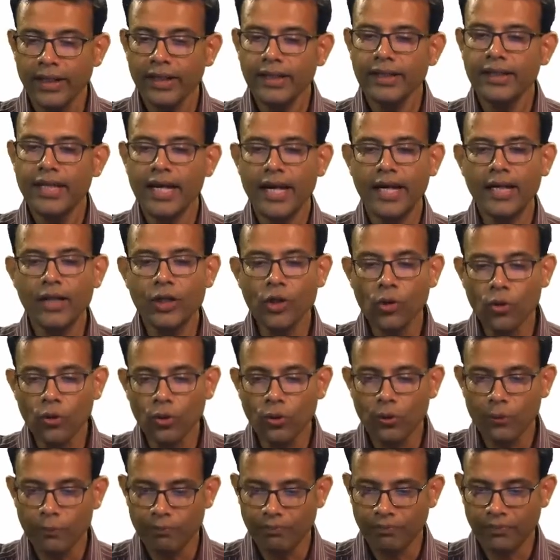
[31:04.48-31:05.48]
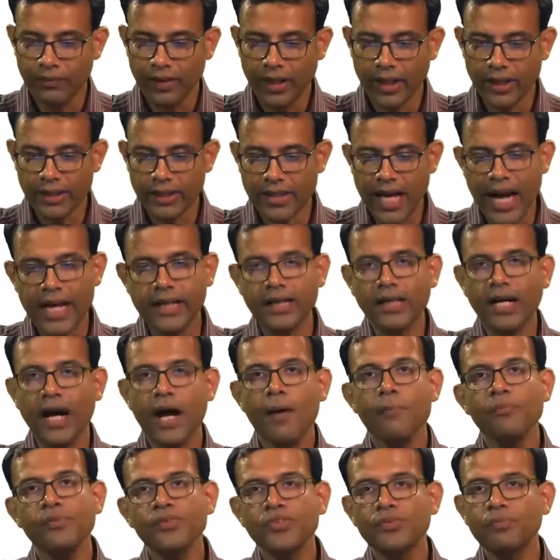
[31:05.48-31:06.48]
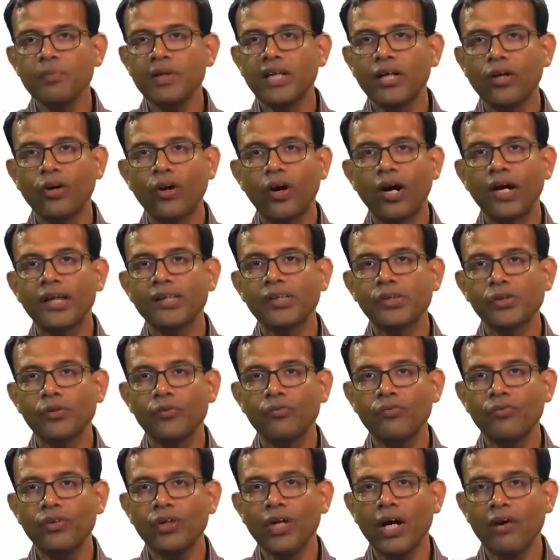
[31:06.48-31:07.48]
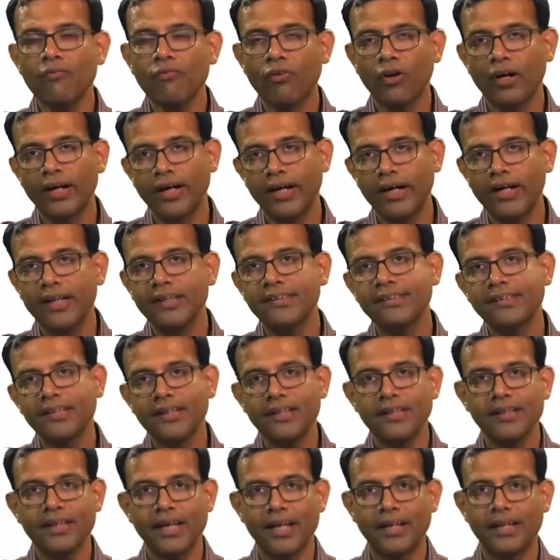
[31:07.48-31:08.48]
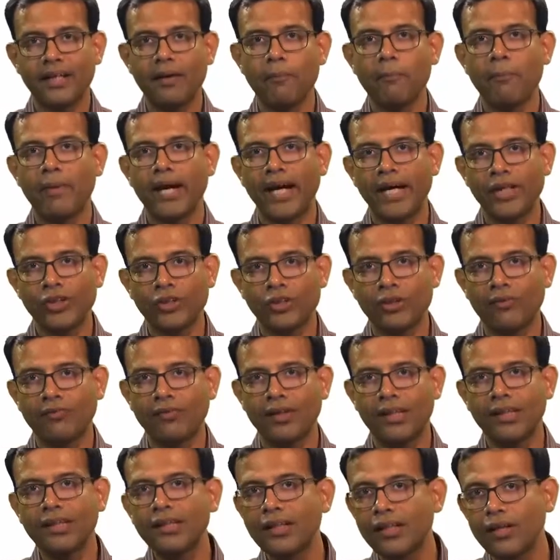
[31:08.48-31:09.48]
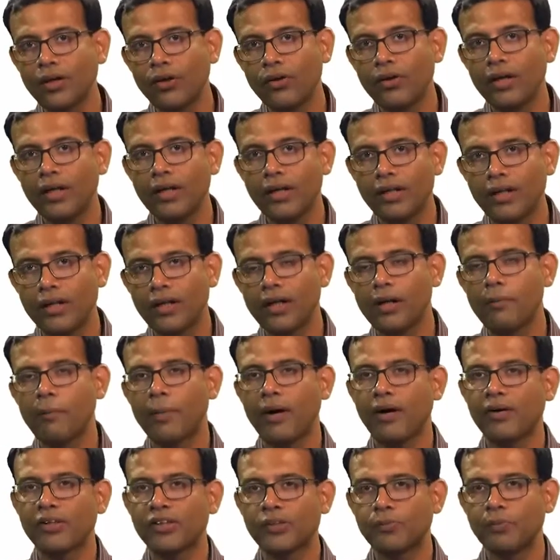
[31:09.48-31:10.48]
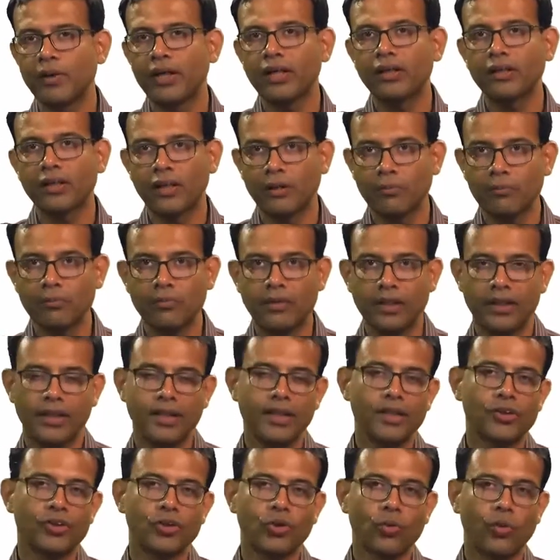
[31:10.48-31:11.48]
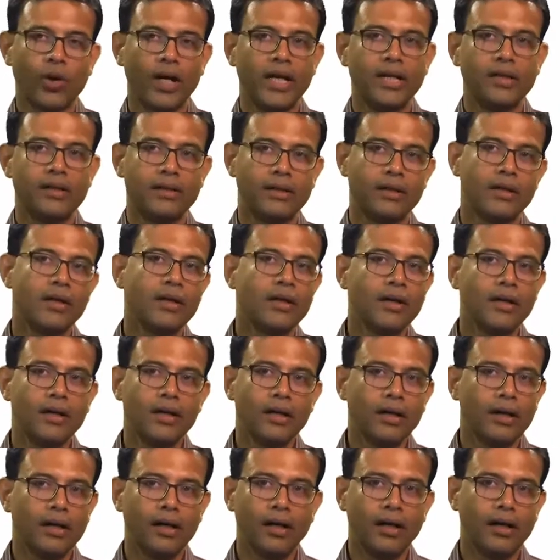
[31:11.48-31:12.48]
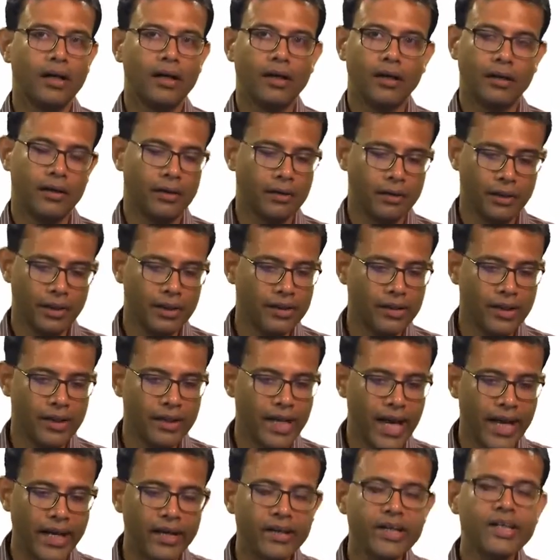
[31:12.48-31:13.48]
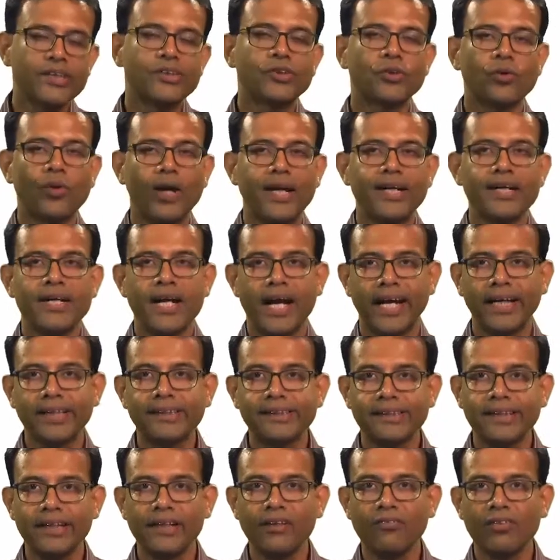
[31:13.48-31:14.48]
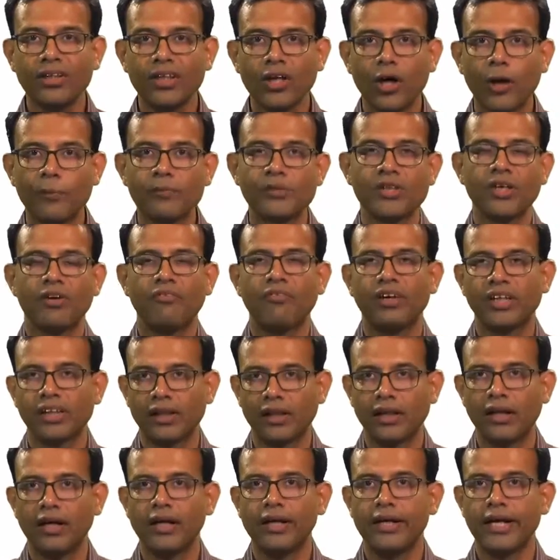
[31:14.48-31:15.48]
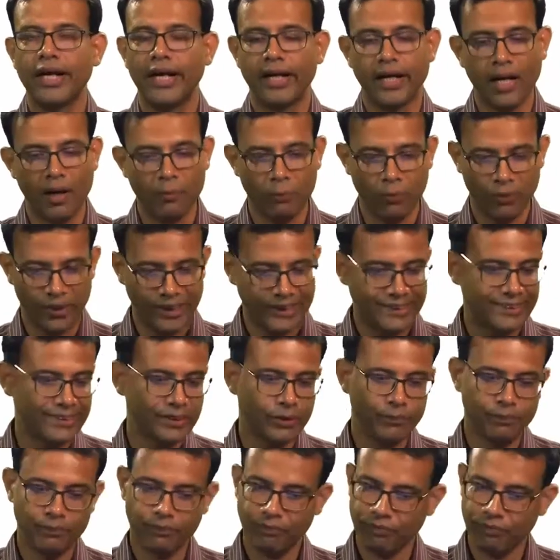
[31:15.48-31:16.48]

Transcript: They do, and that comes because we have already seen that the match of the theoretical power spectrum is quite, it agrees quite nicely with the observational data points.